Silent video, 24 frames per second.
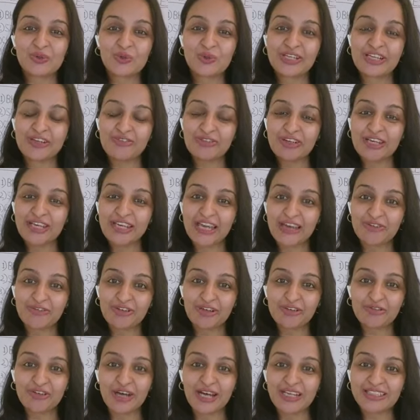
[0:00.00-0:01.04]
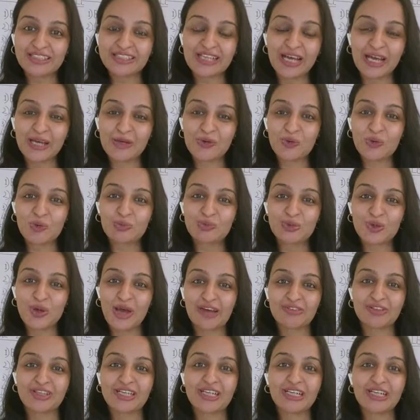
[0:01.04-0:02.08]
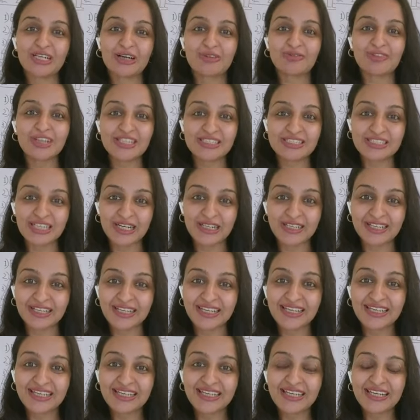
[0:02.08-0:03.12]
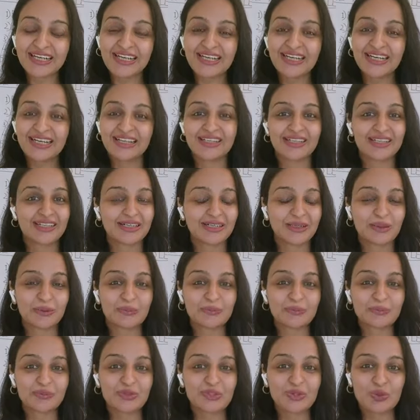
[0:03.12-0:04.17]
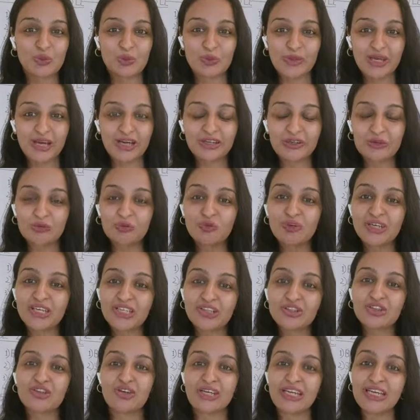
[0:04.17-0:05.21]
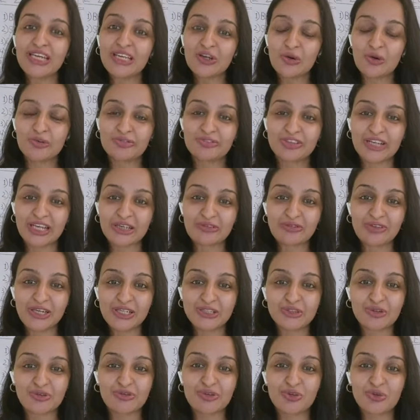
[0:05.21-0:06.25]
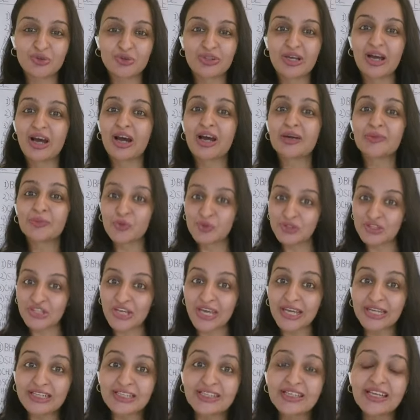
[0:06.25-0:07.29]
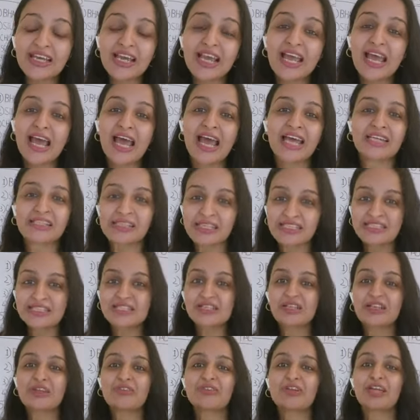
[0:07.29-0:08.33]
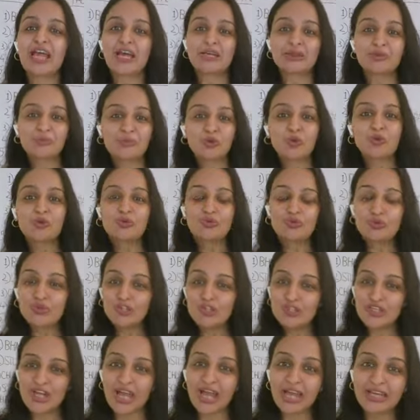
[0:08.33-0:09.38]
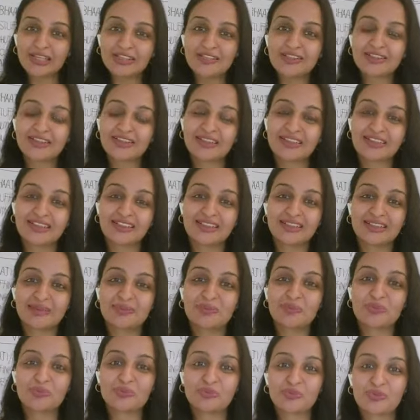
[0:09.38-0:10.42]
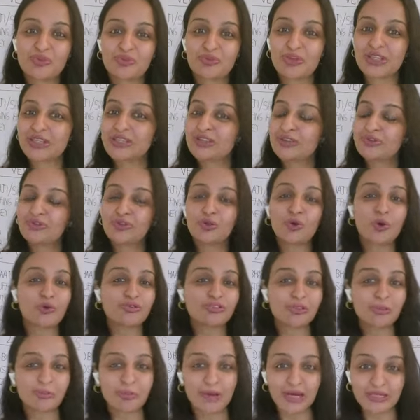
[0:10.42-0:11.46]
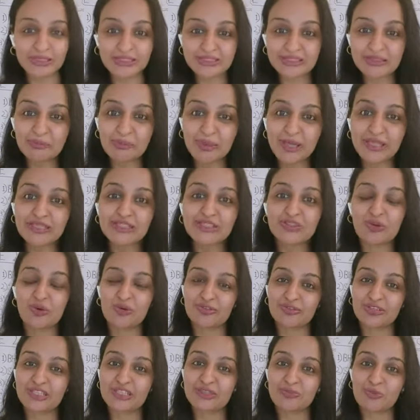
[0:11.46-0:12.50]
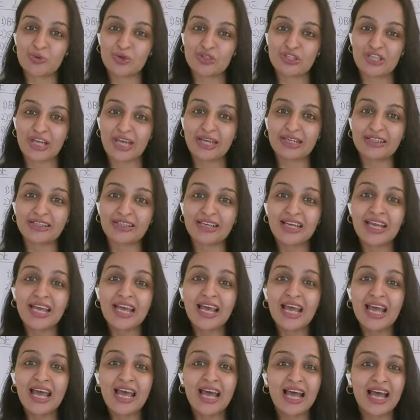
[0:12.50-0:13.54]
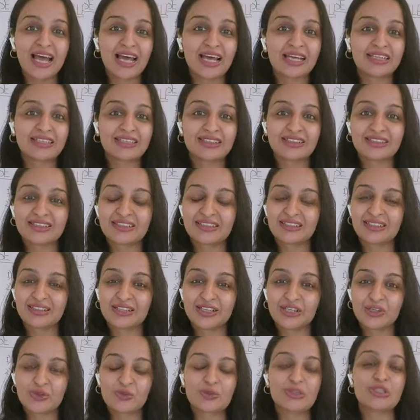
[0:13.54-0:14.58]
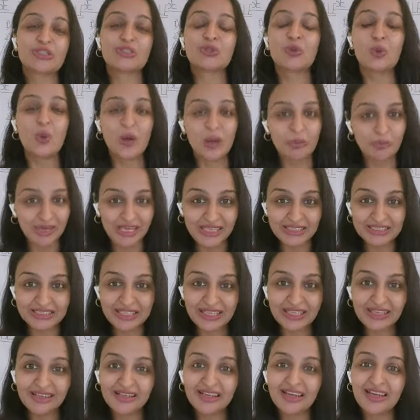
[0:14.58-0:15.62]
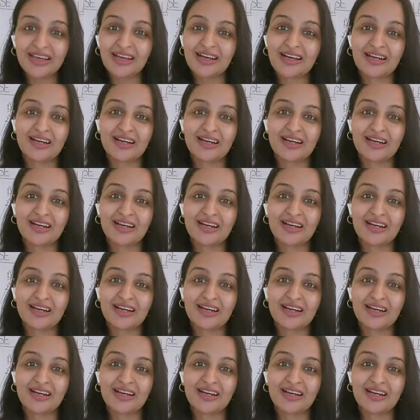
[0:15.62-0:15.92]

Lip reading: Good evening, everyone. I hope you're having a lovely Sunday. So we are in week 3 of 10 weeks of Yuktahaar project. And yesterday we had a beautiful chat with few of the participants of this project. And it was so amazing.